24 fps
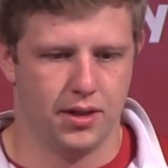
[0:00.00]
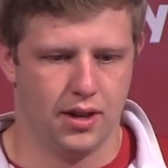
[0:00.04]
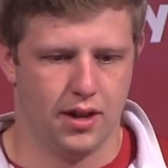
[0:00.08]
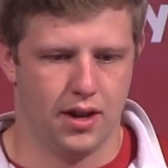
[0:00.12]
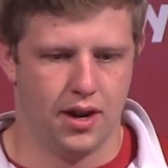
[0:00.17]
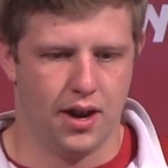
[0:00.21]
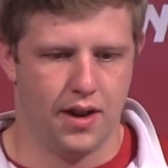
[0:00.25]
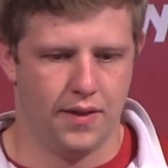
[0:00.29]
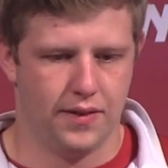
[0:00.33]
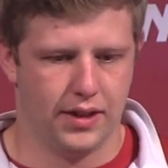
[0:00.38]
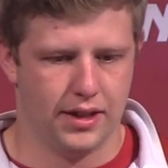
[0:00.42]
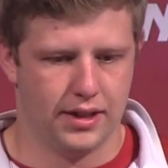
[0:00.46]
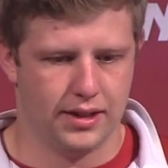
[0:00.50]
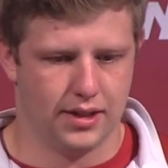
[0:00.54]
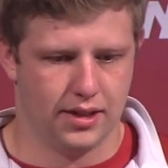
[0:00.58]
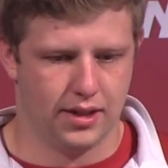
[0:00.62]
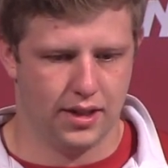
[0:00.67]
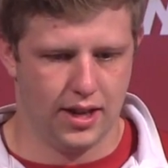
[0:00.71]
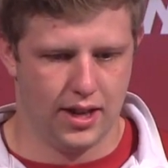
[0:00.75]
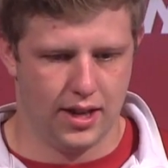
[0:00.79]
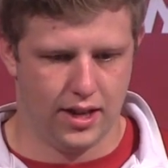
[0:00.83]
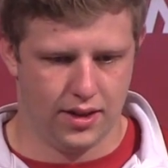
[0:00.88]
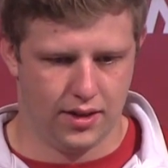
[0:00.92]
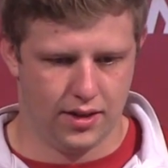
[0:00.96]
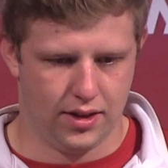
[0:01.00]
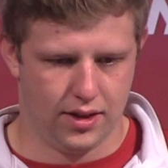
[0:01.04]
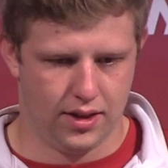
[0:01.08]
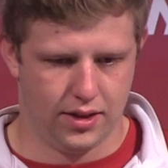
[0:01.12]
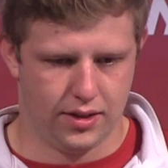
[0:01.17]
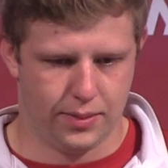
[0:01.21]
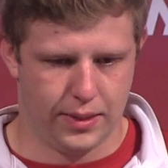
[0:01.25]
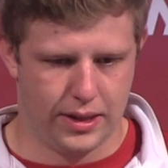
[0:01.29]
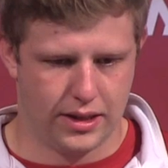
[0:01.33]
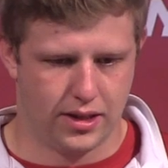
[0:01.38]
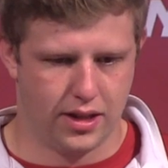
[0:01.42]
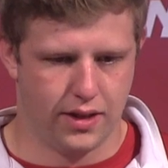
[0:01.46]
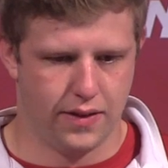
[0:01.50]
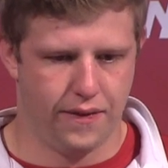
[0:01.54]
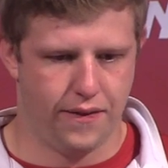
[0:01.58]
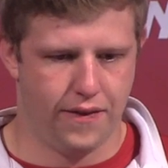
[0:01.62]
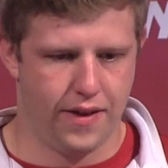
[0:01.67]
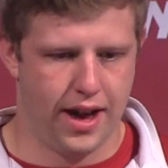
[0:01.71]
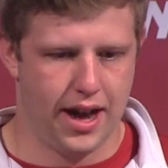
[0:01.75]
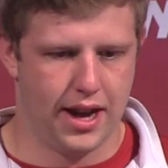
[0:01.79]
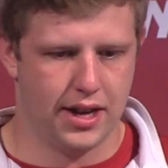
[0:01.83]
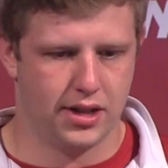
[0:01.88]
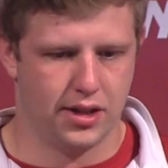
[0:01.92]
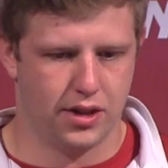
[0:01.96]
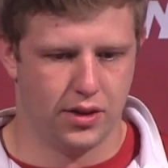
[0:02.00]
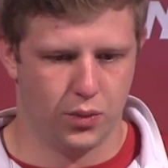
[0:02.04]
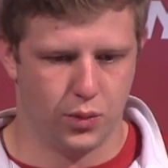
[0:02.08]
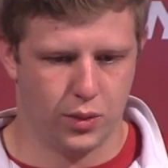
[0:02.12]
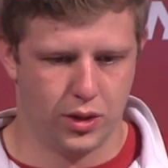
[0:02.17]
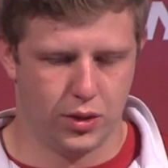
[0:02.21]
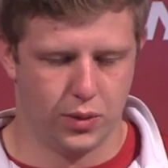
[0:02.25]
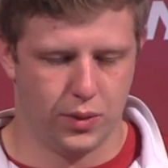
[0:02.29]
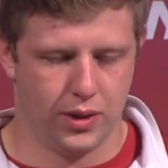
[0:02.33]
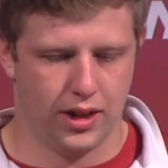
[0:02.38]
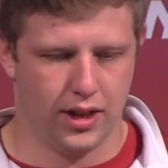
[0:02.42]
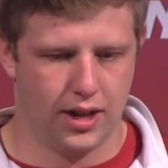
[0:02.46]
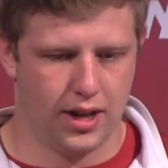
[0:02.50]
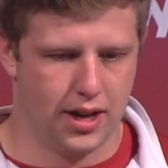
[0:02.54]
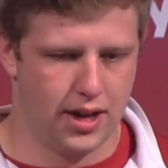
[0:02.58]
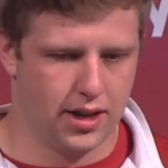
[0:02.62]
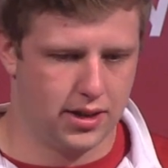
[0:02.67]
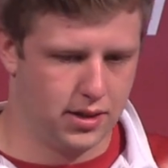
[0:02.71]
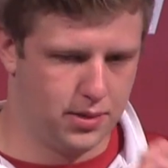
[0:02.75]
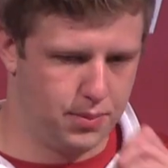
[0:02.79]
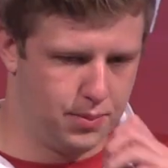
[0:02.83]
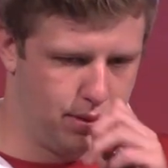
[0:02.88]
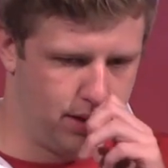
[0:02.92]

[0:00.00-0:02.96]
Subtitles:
obviously, and especially the fashion in which we lost.